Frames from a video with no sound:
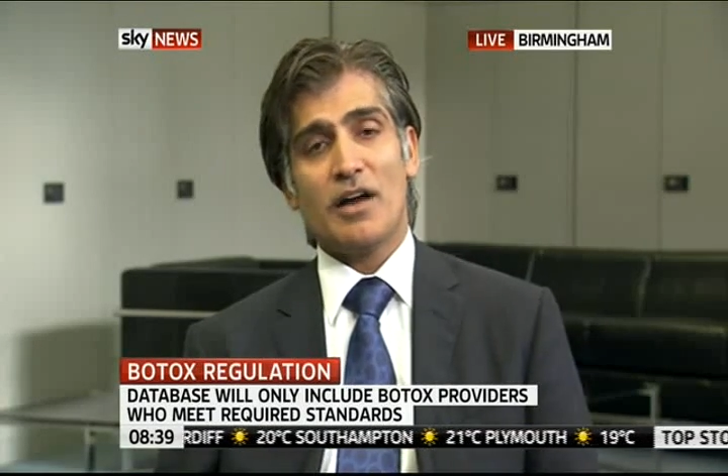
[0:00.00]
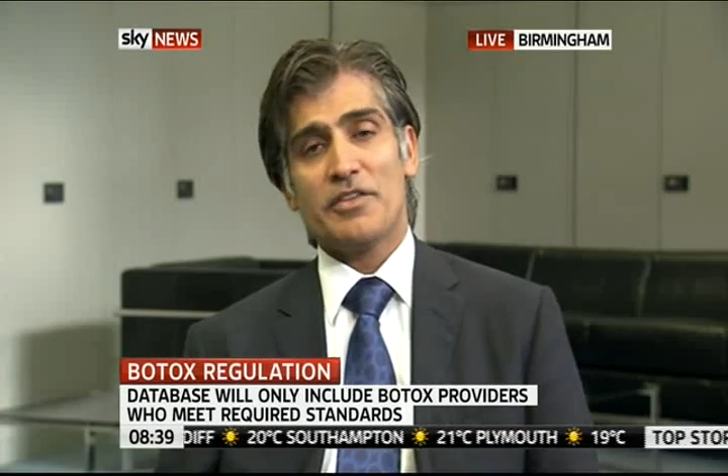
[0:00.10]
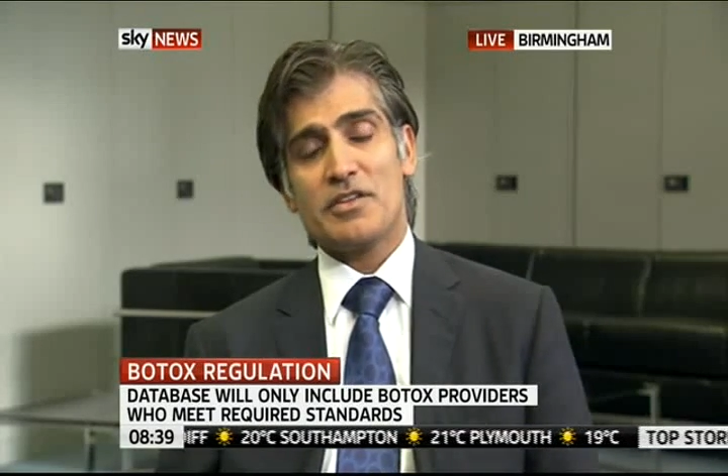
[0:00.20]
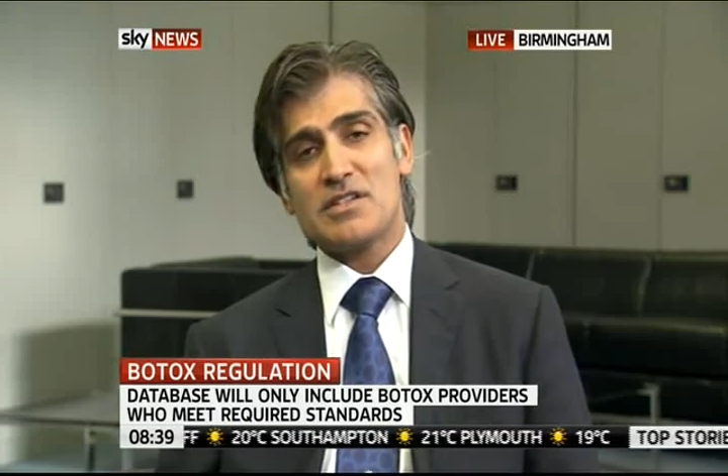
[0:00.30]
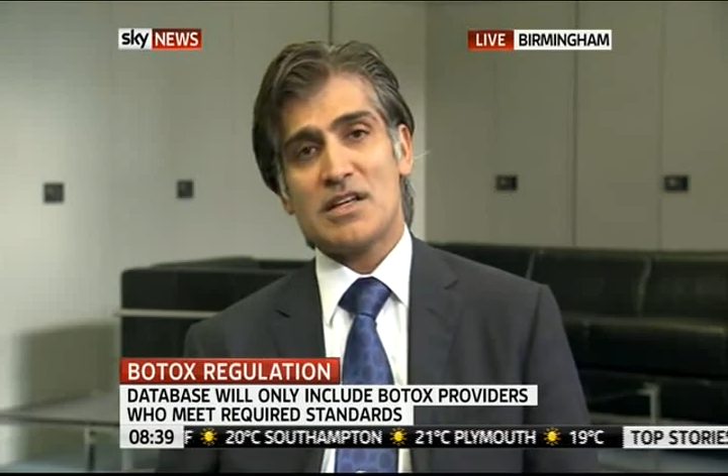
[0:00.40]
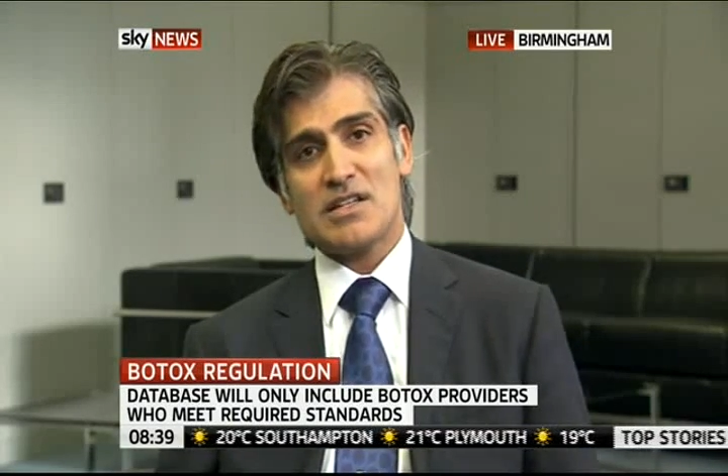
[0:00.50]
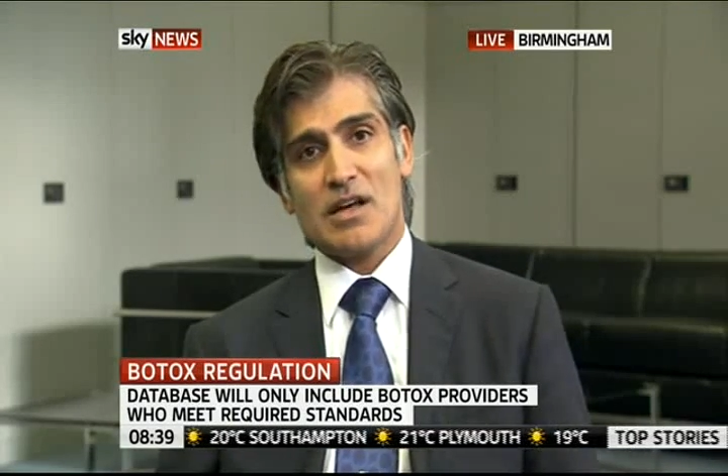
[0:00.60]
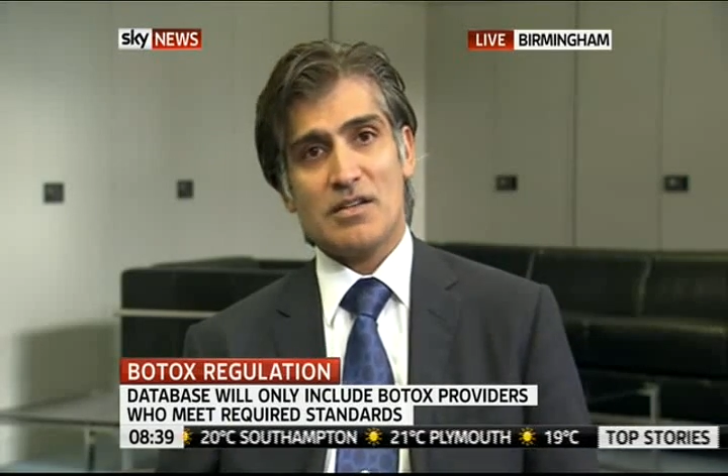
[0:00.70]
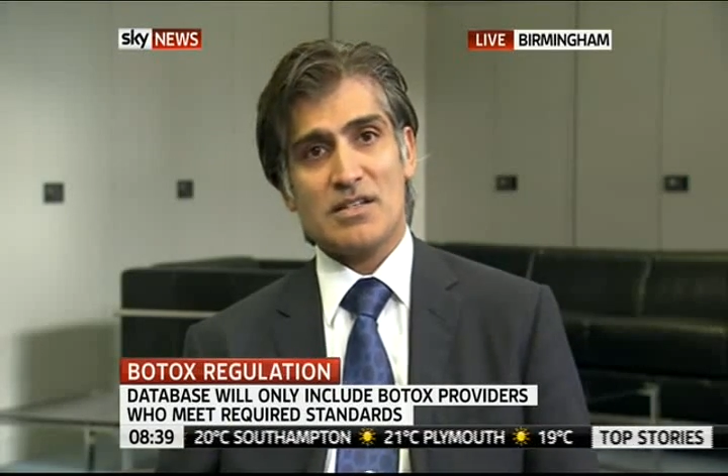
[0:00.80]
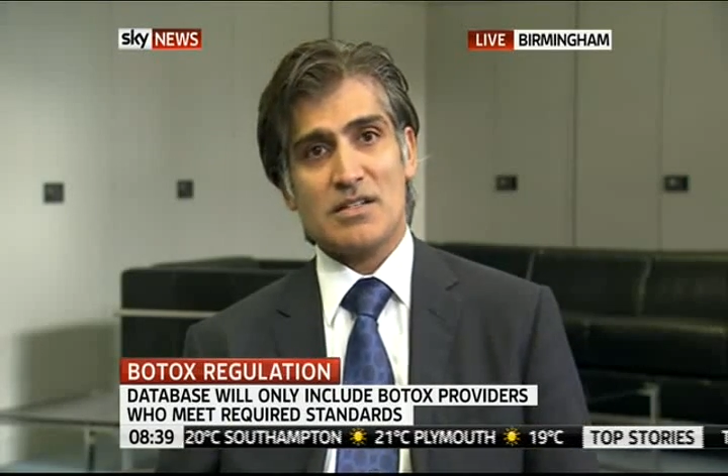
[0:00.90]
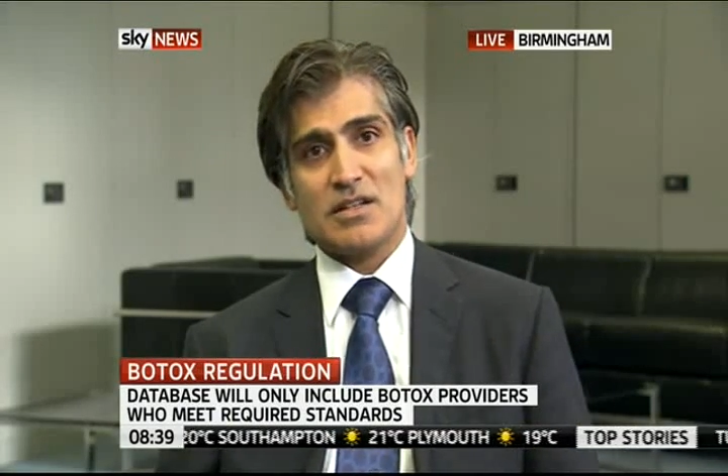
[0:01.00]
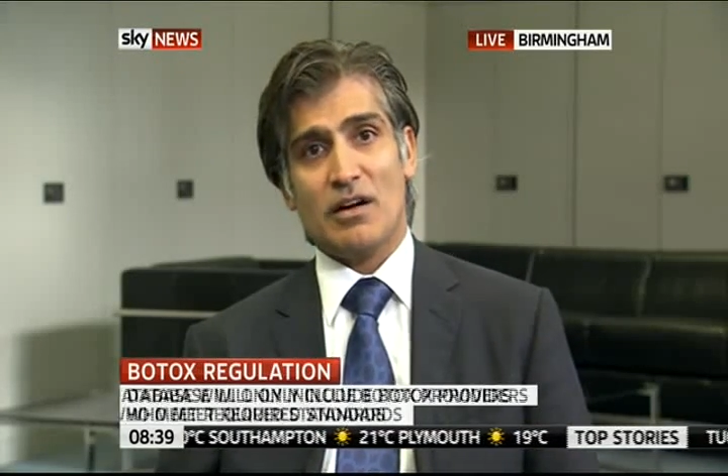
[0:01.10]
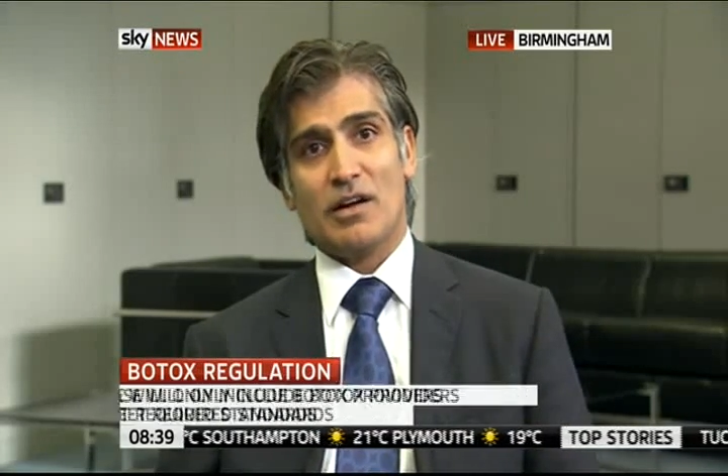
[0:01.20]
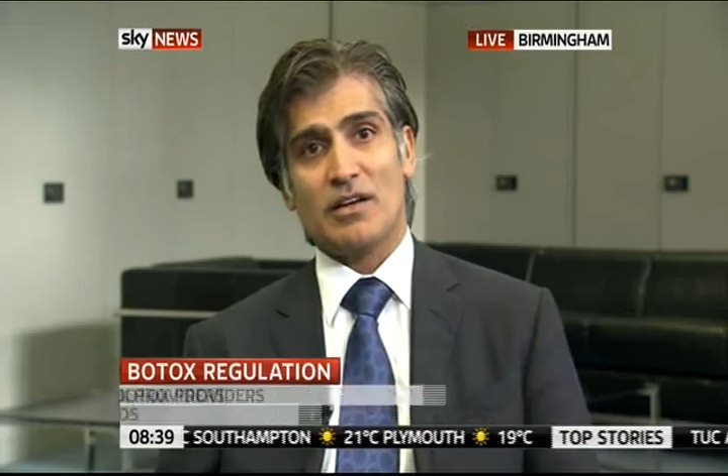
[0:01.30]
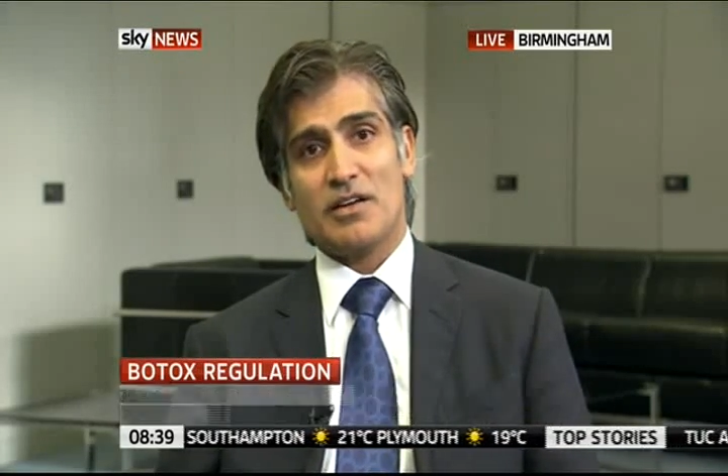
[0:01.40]
other than set out a set of
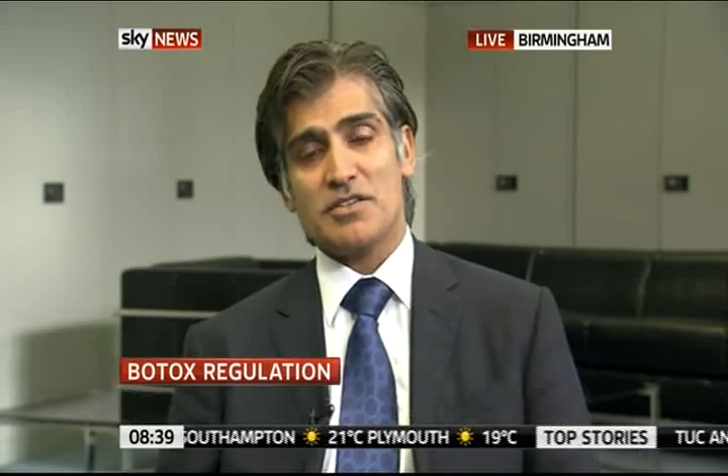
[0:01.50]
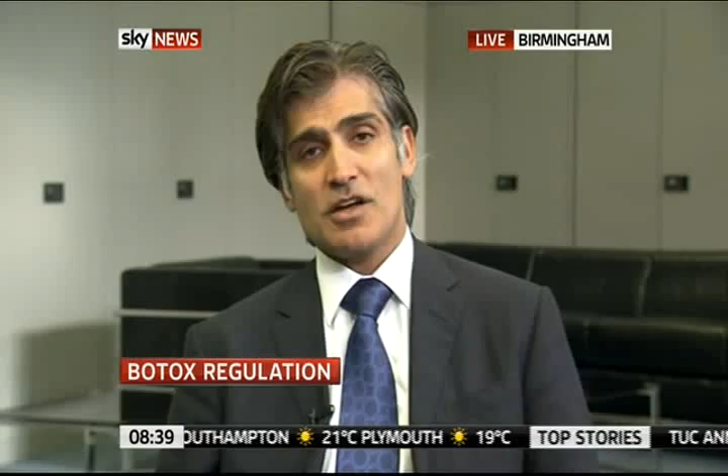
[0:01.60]
guidelines,